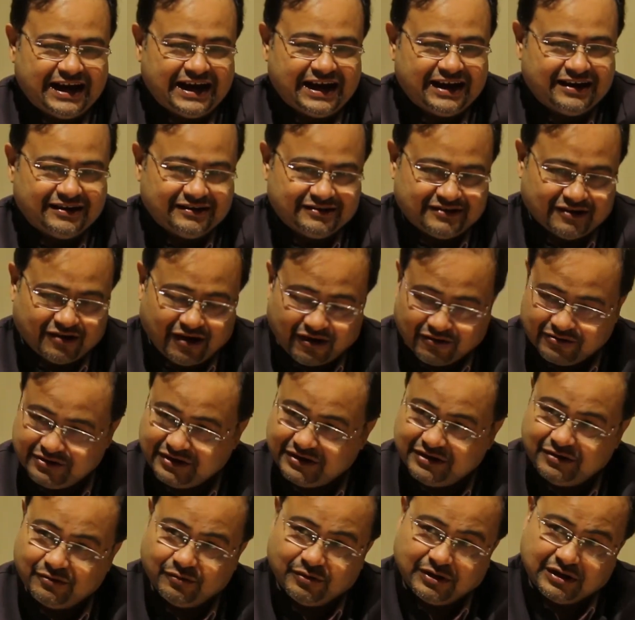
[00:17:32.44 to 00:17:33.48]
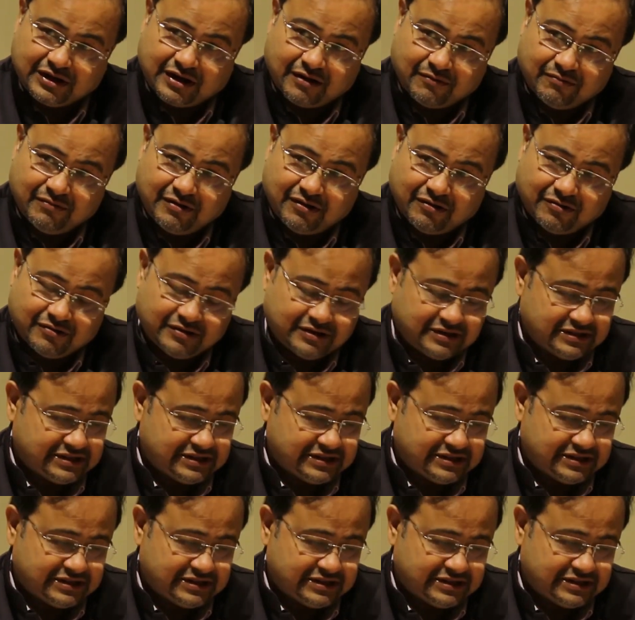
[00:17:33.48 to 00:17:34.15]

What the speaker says: And so how did the wall come down?